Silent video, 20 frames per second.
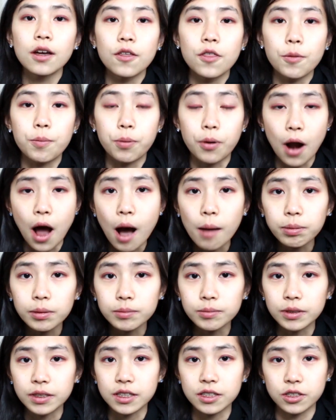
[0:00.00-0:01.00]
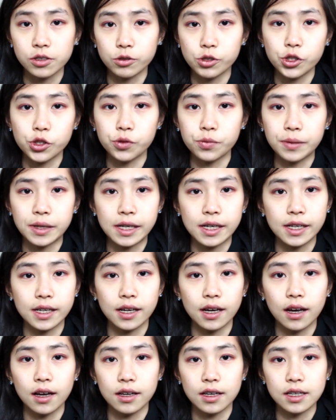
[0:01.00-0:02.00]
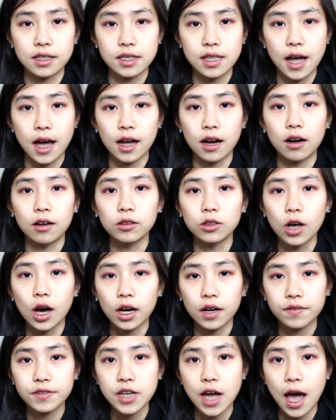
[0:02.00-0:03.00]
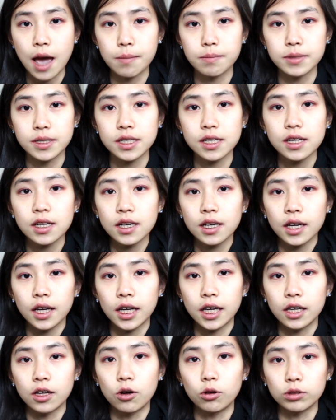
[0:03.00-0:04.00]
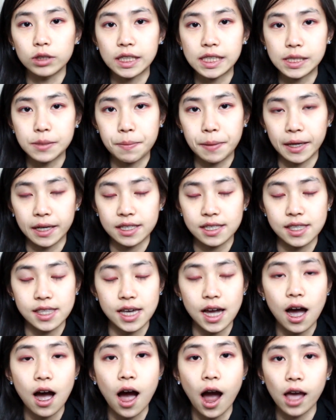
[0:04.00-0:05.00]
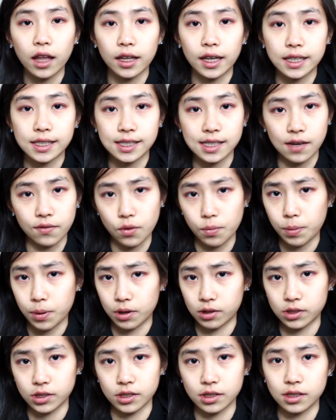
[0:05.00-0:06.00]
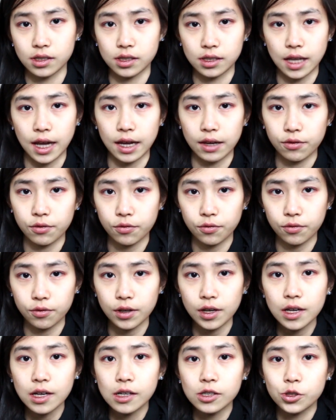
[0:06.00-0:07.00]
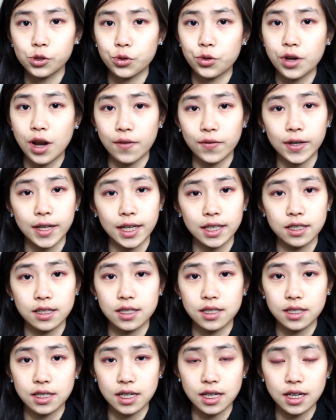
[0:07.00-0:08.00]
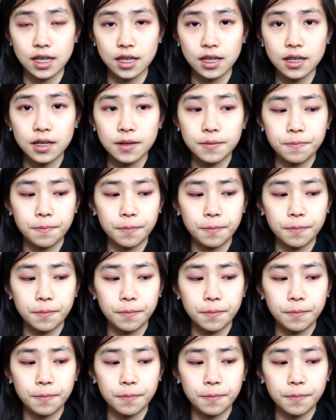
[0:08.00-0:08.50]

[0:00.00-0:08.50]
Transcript: The problem with social media is that a lot of times it only depicts the highlights of a person's life. So you never get to see